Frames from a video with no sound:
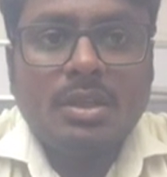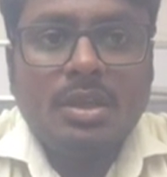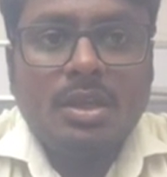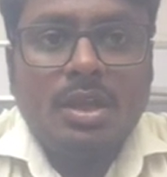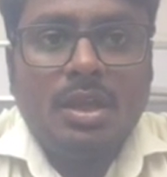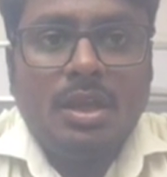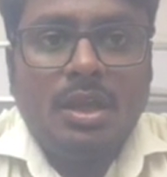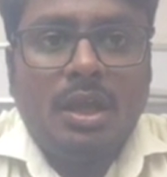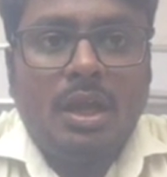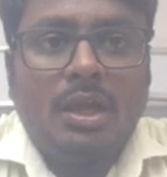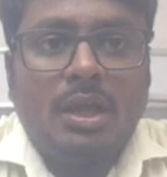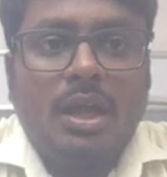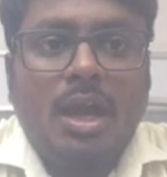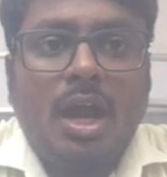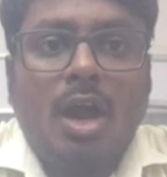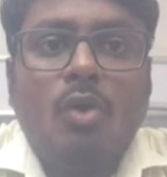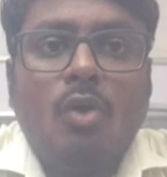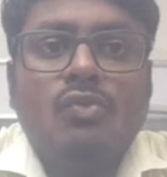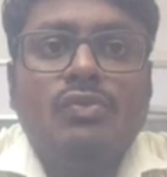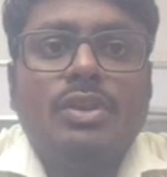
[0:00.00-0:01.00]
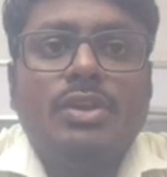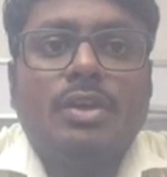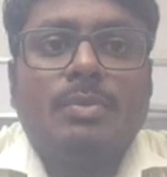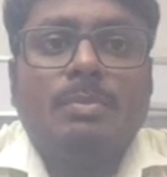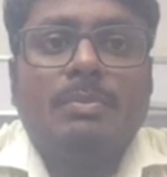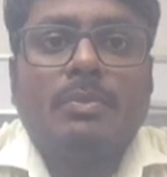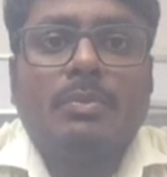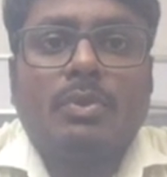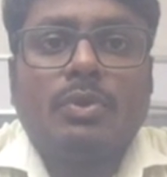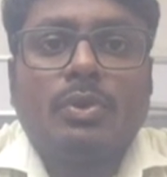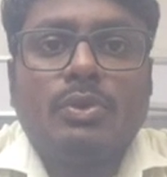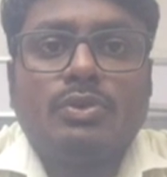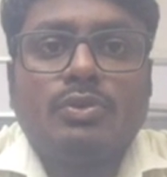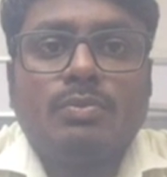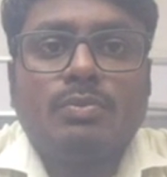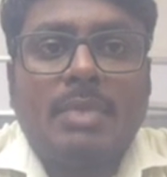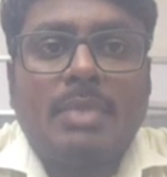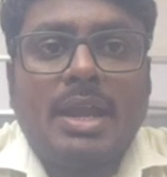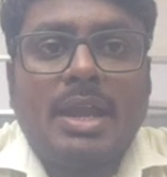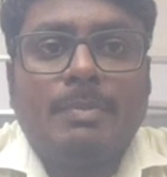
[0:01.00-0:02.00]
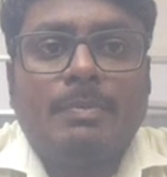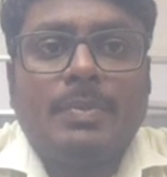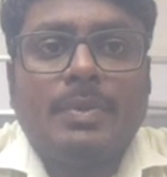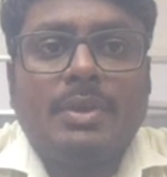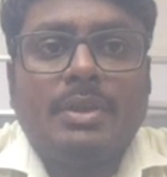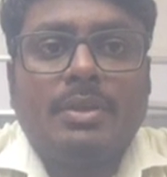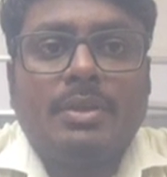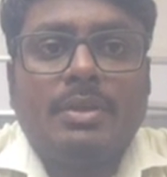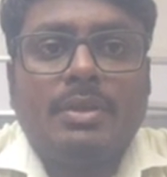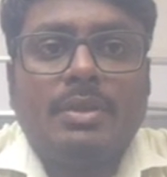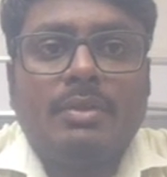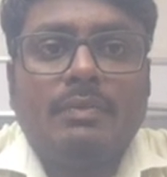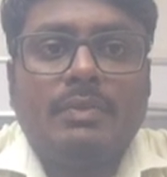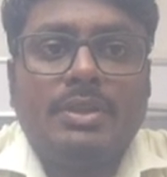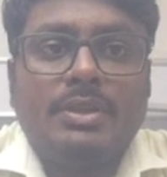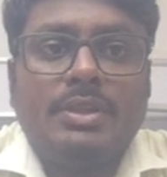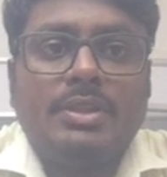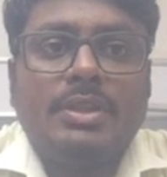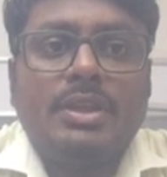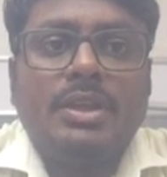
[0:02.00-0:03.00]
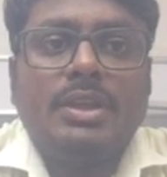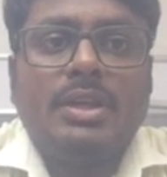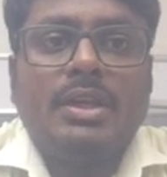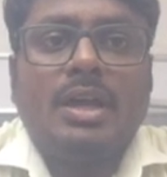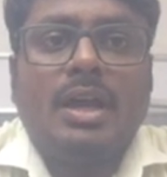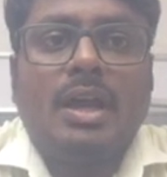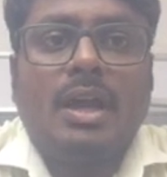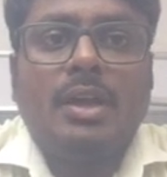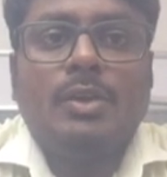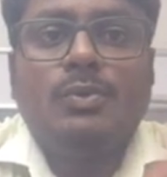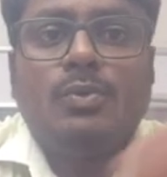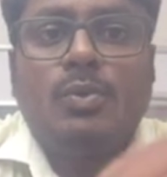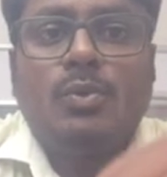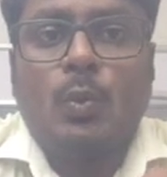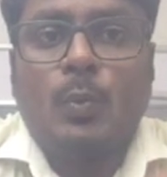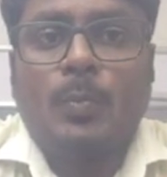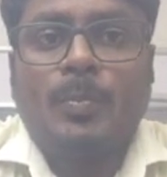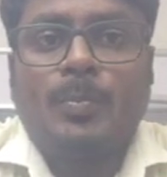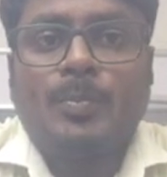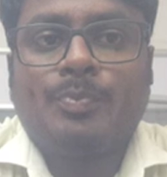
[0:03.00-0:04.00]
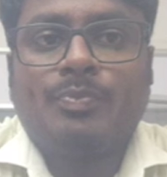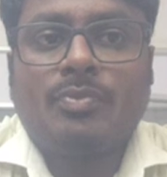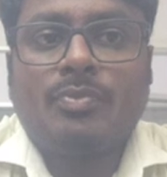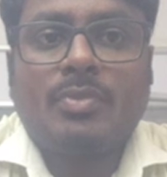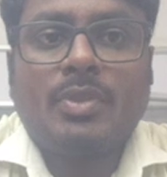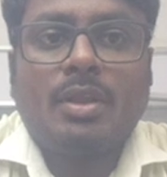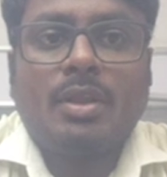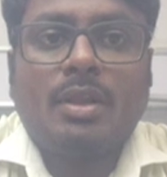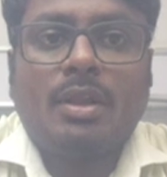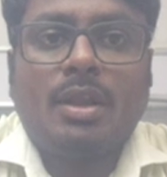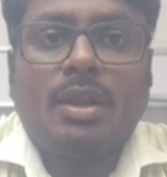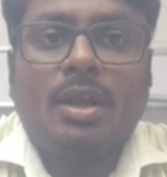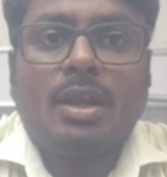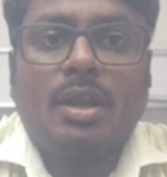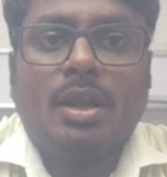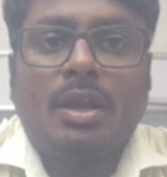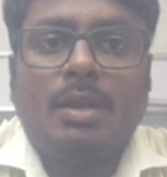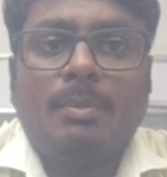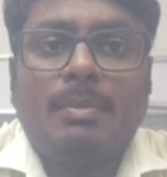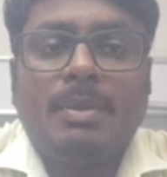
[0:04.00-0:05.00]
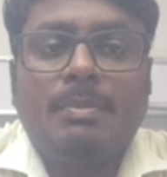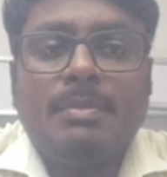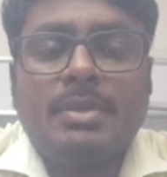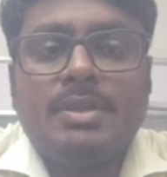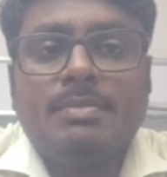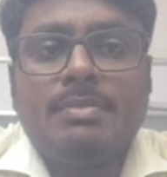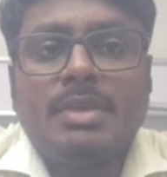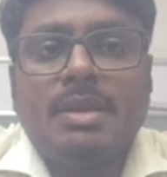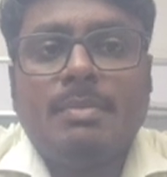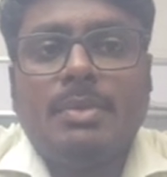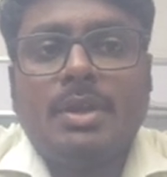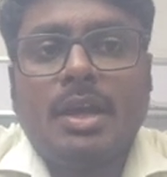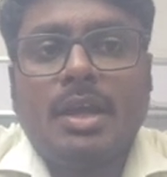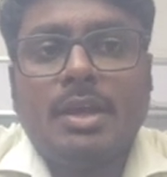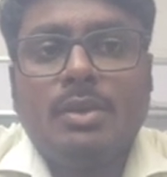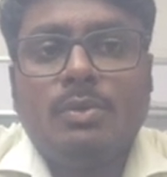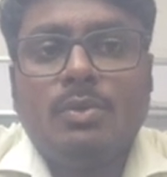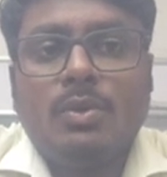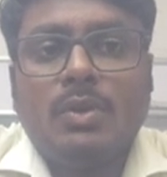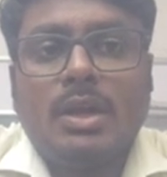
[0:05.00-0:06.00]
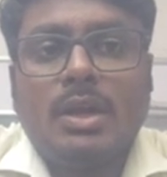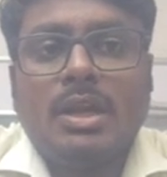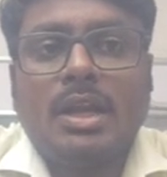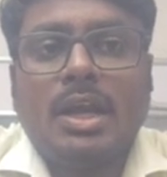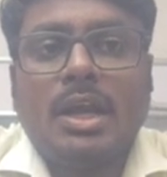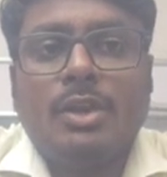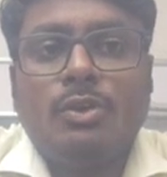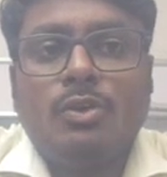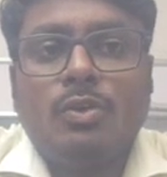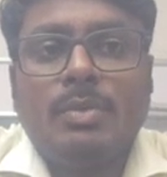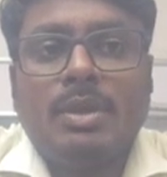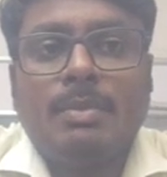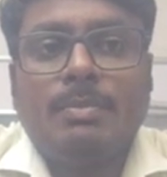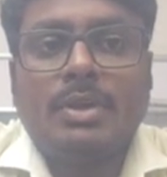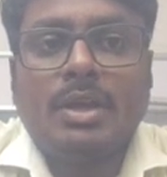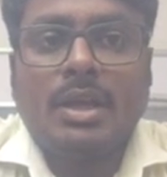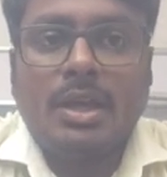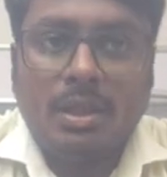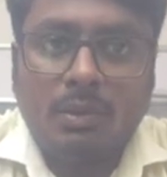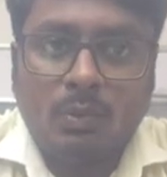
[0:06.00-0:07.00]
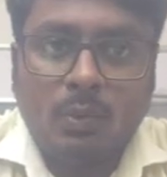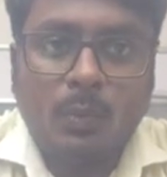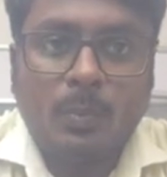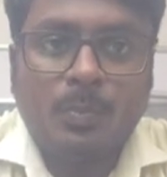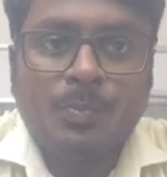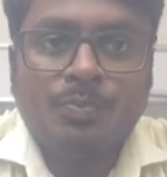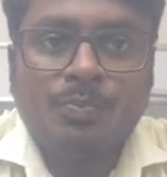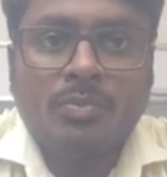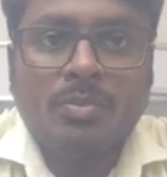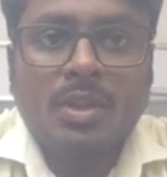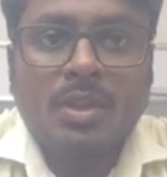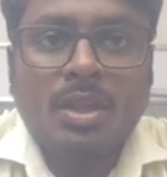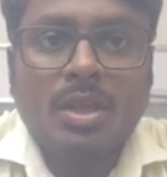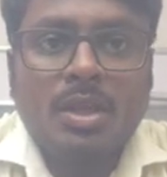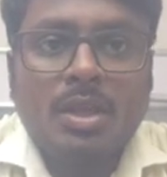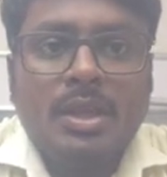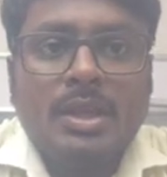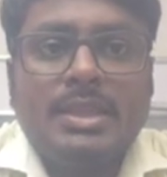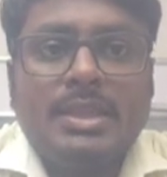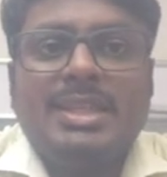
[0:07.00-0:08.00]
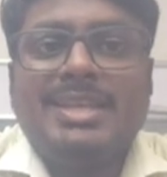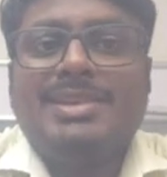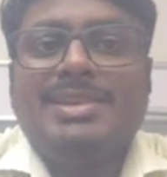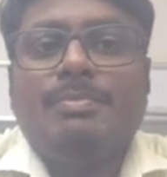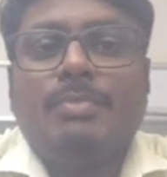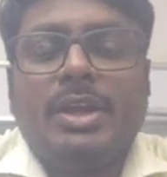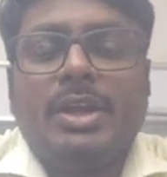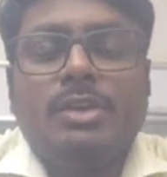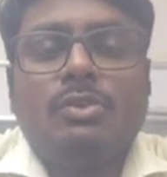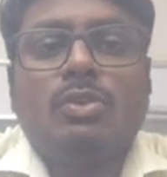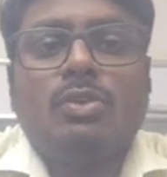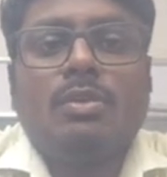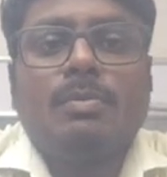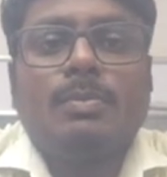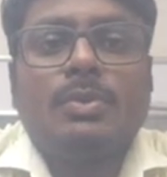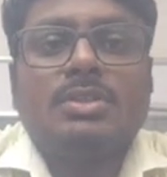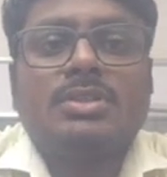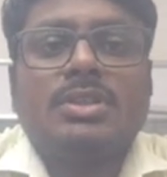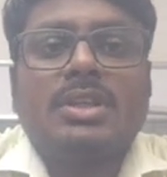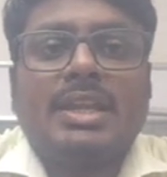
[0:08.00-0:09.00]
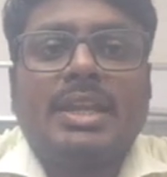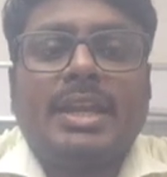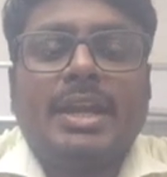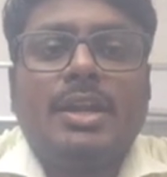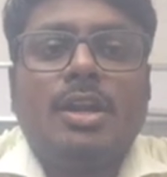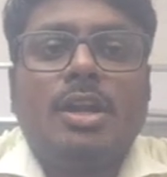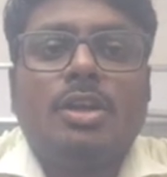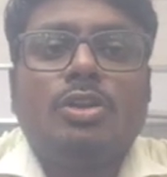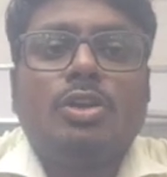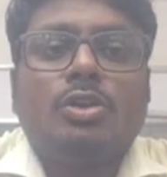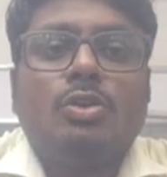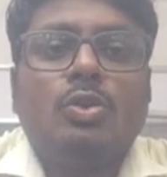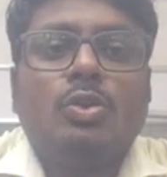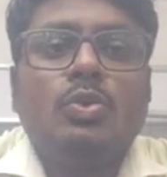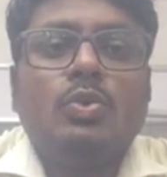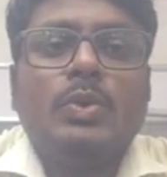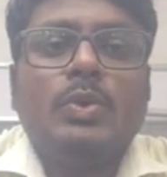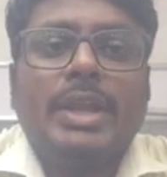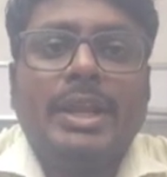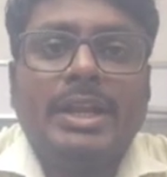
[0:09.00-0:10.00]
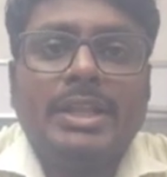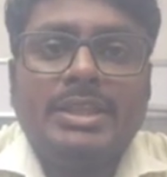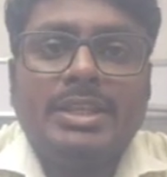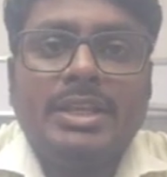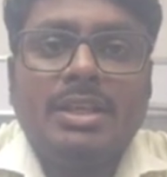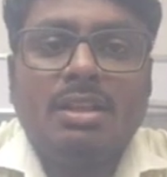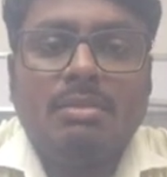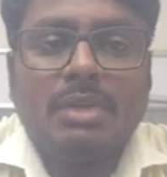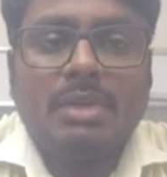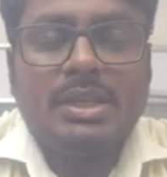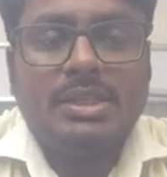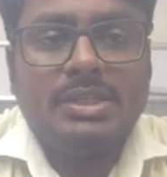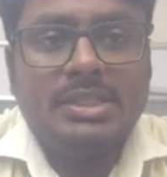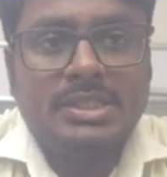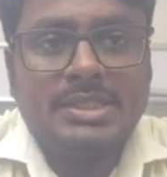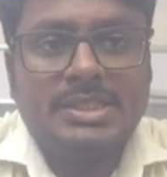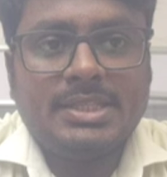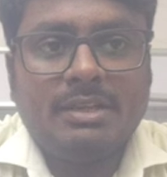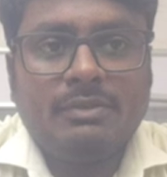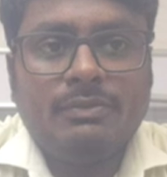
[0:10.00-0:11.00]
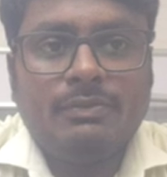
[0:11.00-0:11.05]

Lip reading: And how we are going to map with the I/O, memory mapped I/O and I/O mapped I/O. The microprocessor cannot do anything by itself,